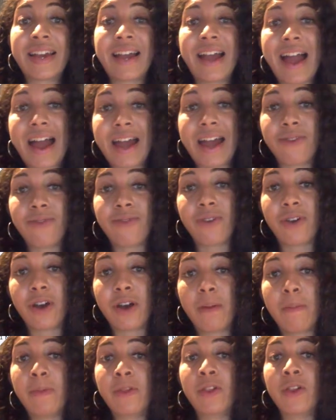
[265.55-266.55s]

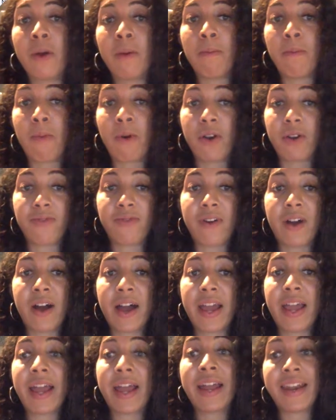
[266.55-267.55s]
adverbs
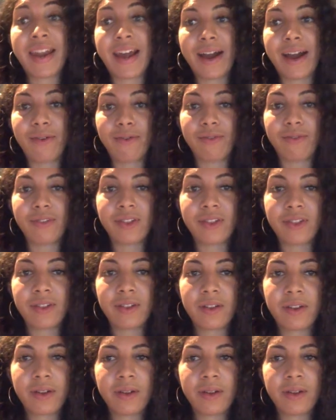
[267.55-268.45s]
modify nouns?